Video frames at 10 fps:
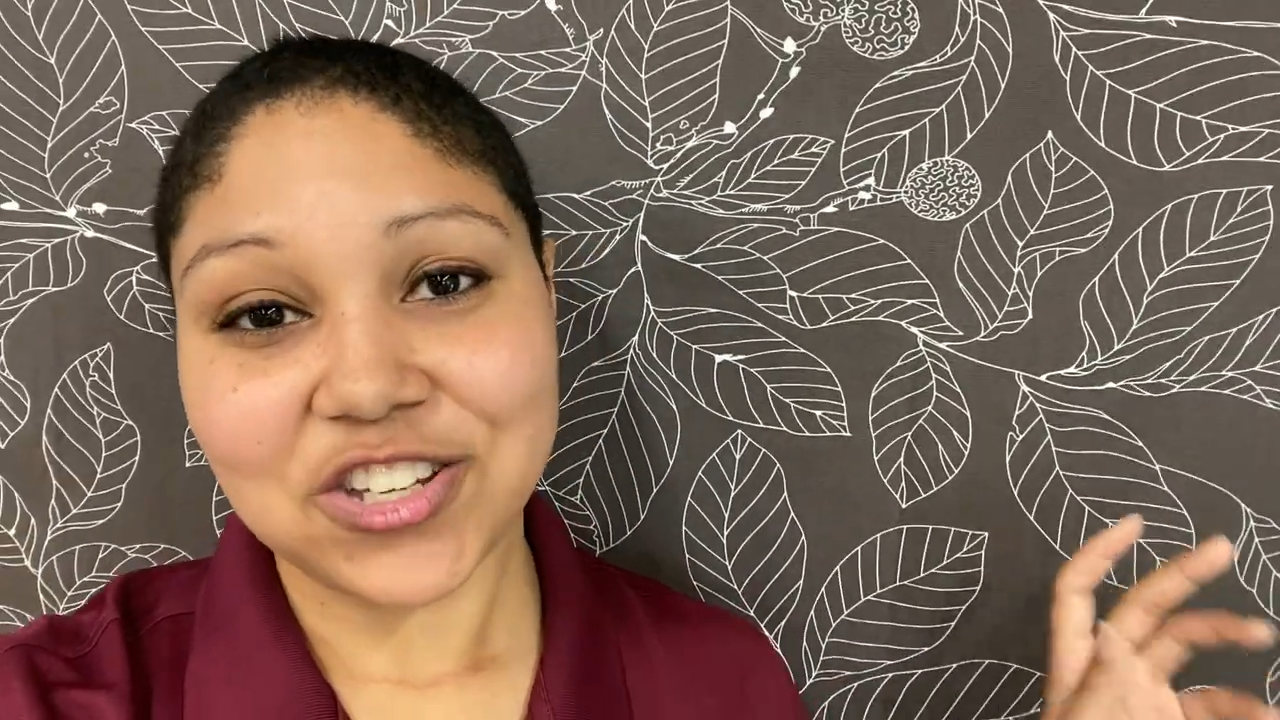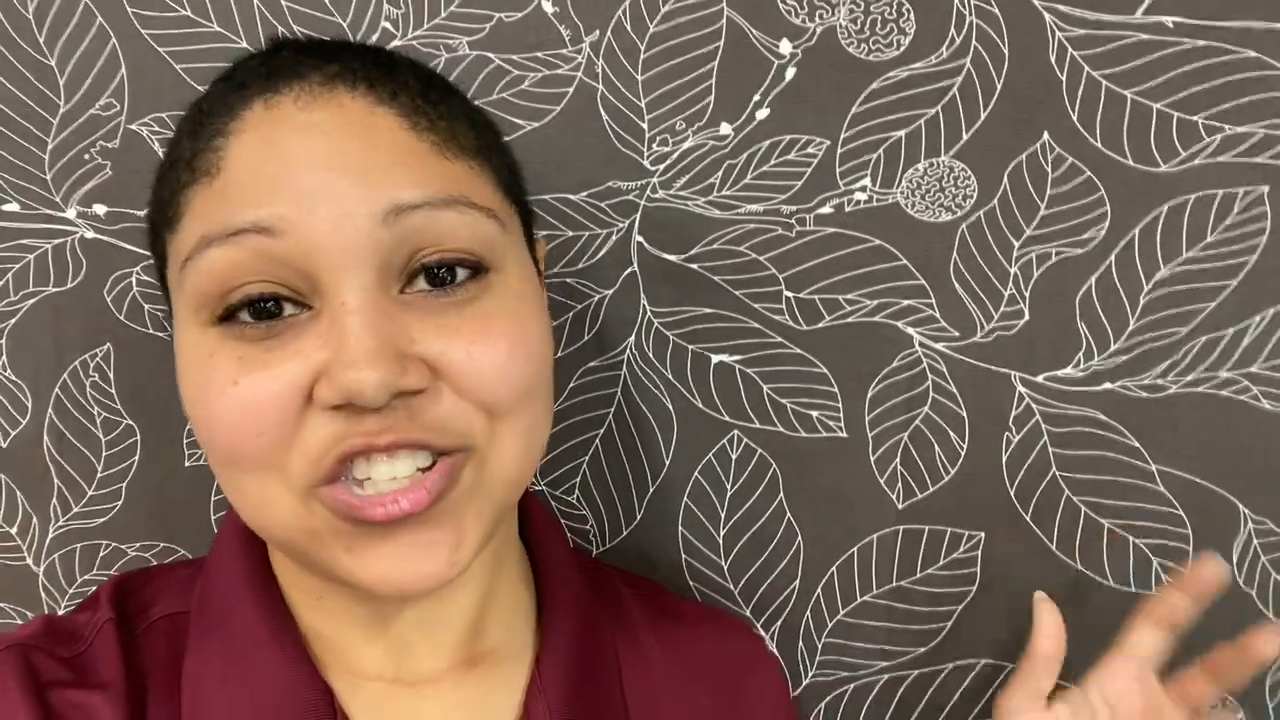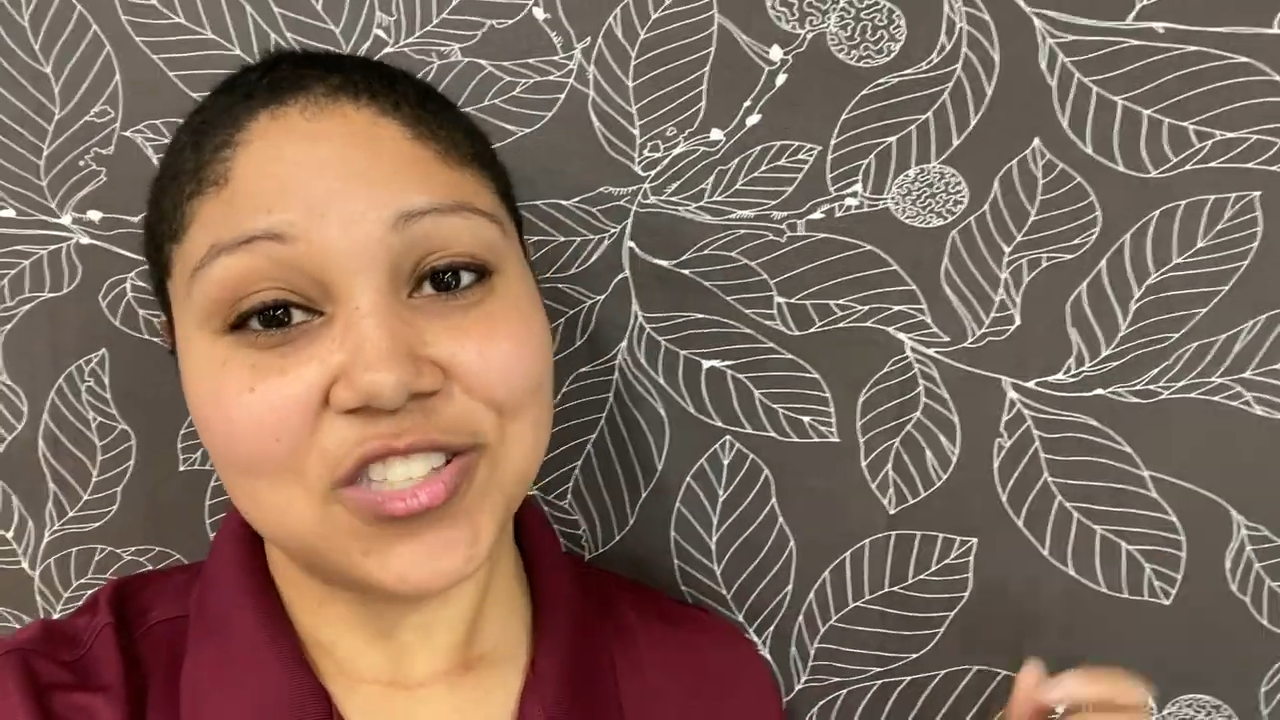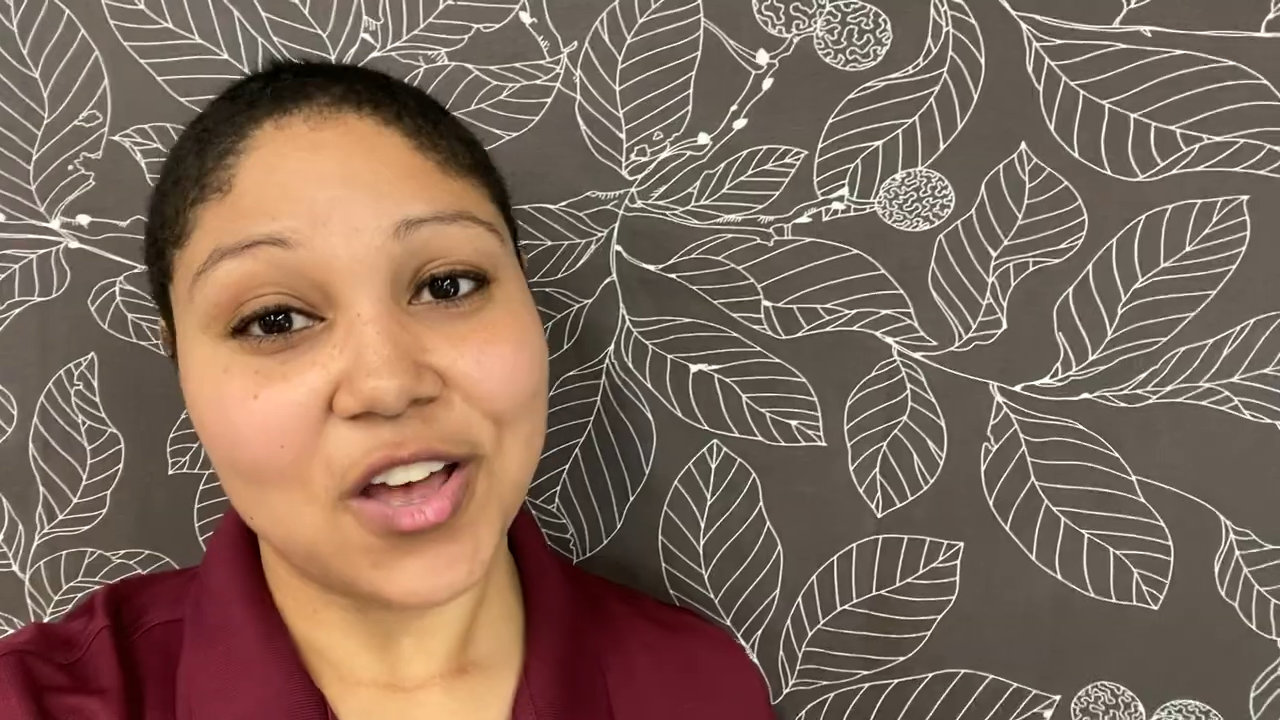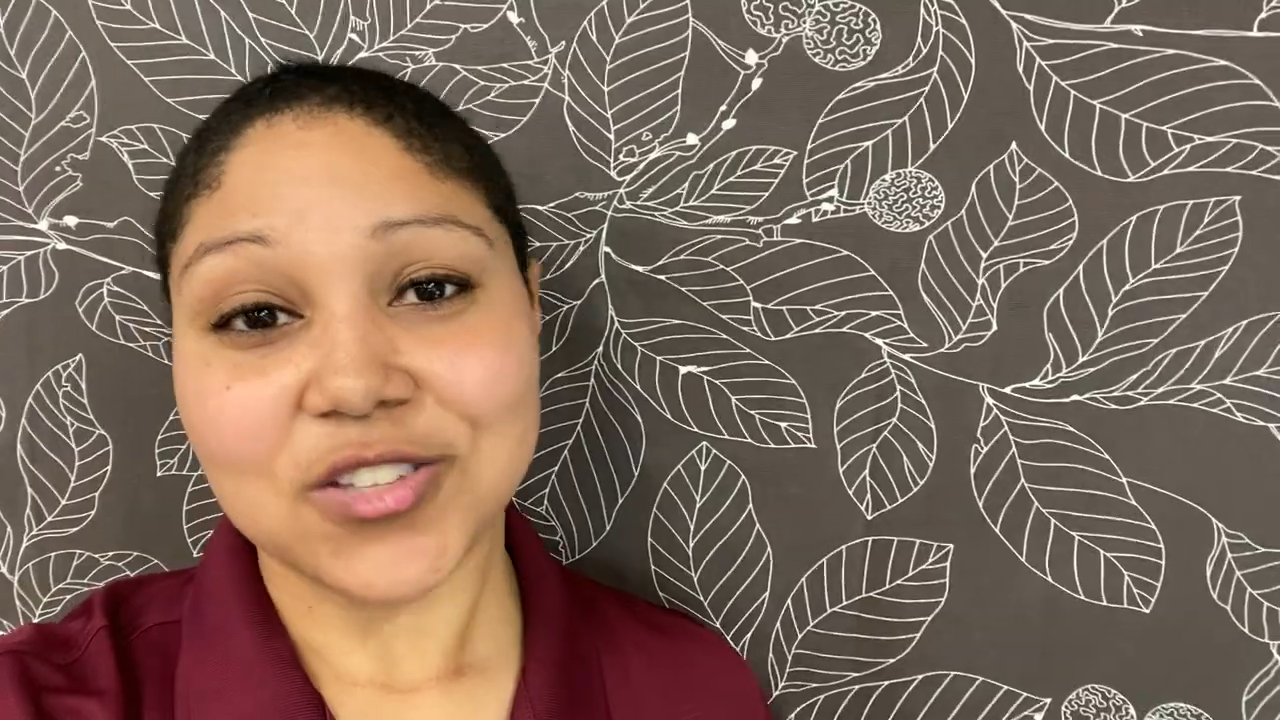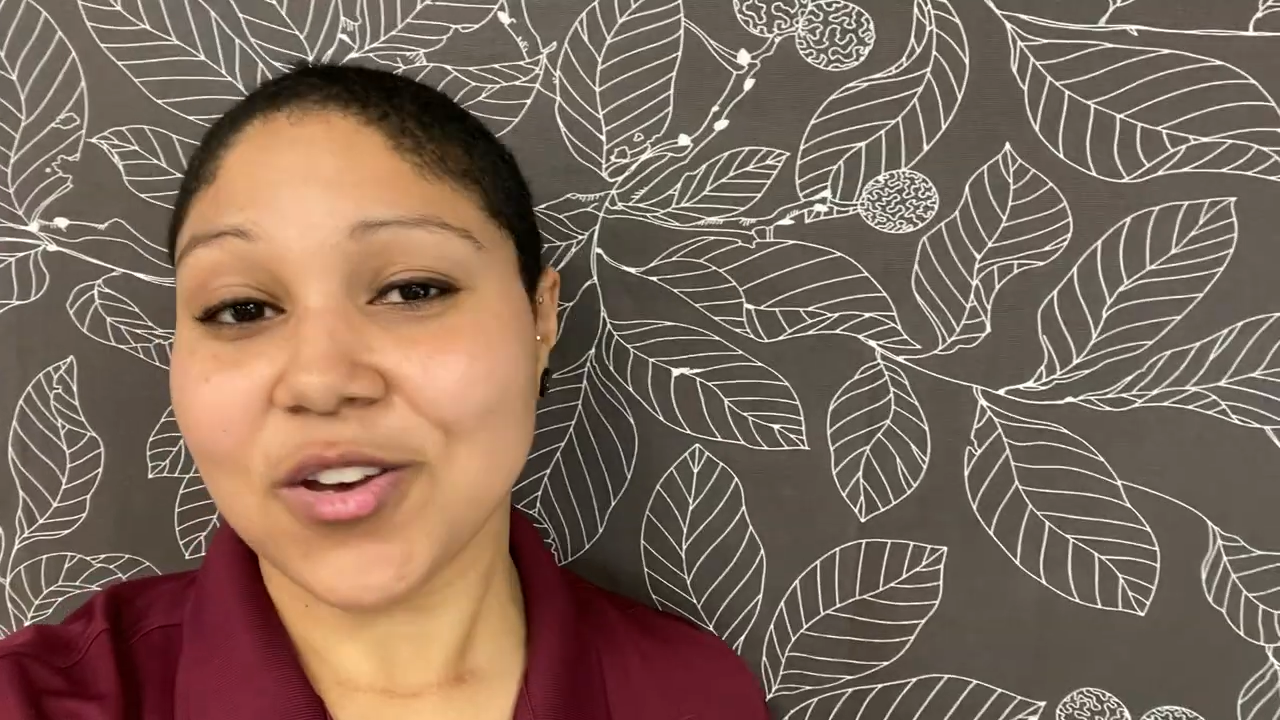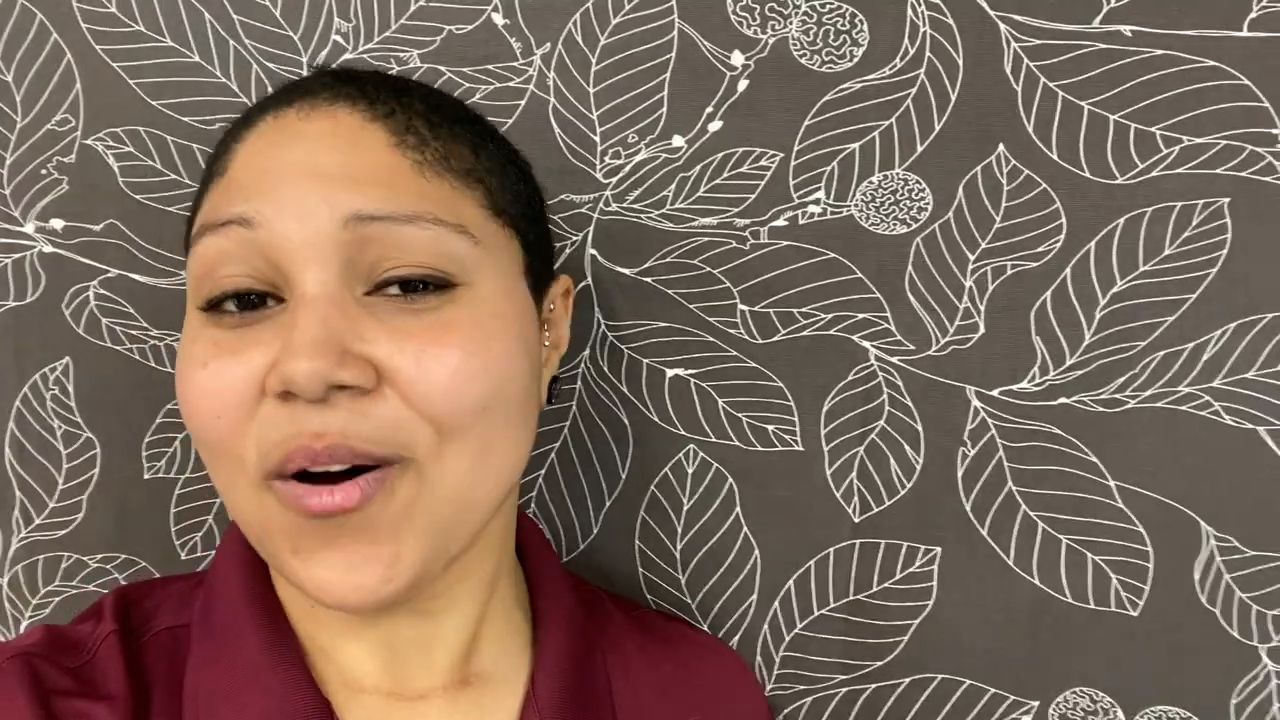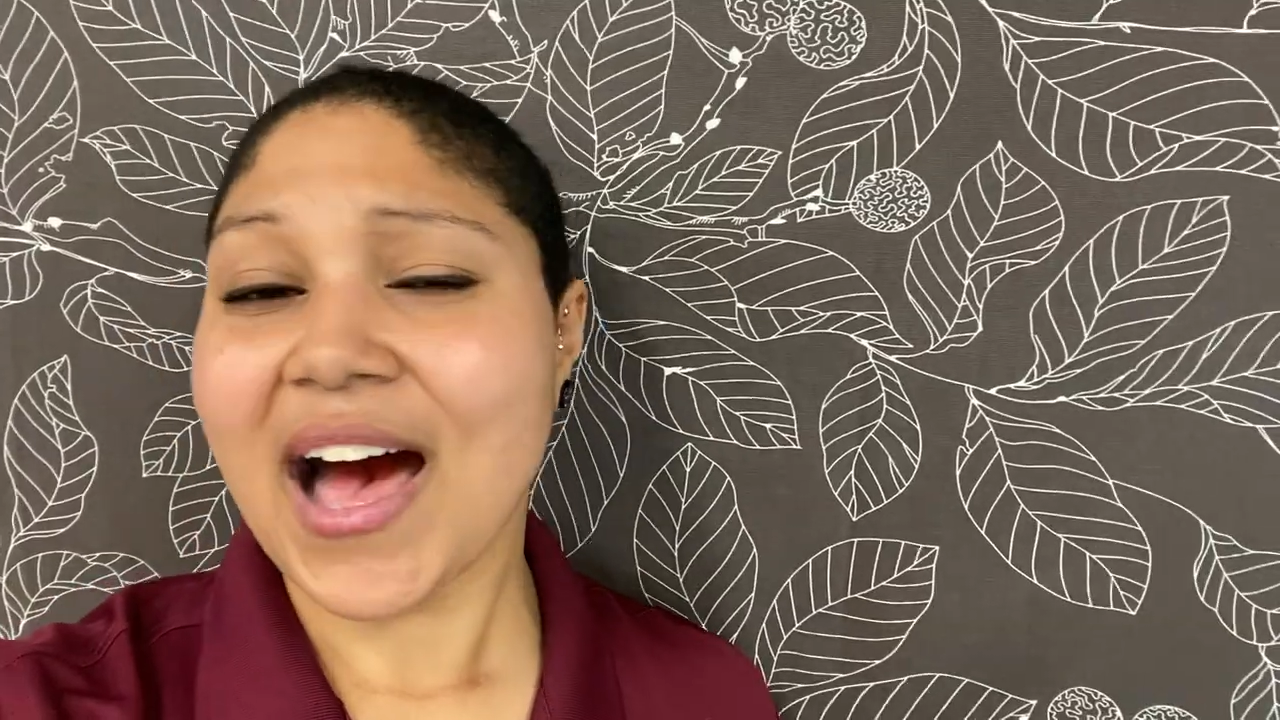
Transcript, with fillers: She's also